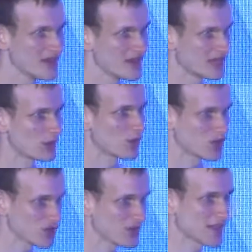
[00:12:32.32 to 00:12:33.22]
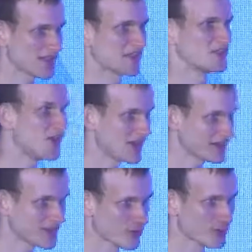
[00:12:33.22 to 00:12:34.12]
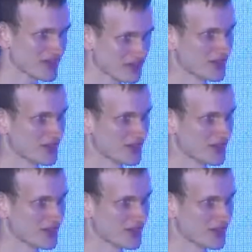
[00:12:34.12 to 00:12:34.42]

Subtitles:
Now contracts cannot write to